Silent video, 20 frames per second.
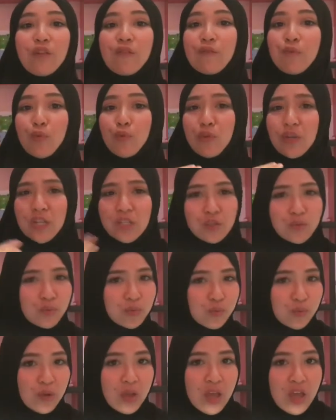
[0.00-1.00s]
If you would like
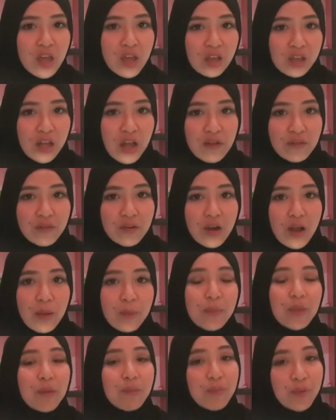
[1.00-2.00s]
to cover
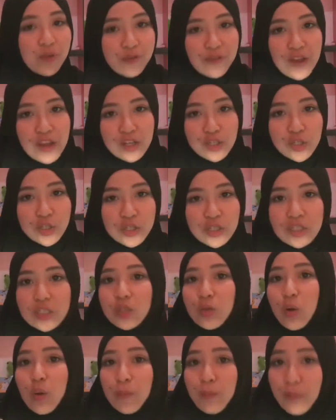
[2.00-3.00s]
up
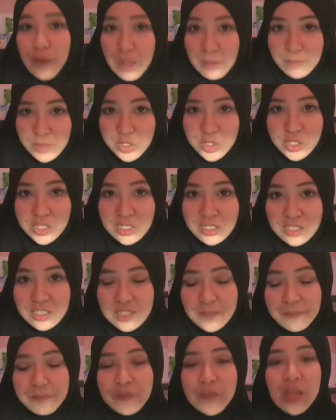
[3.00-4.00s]
imperfections or blemishes,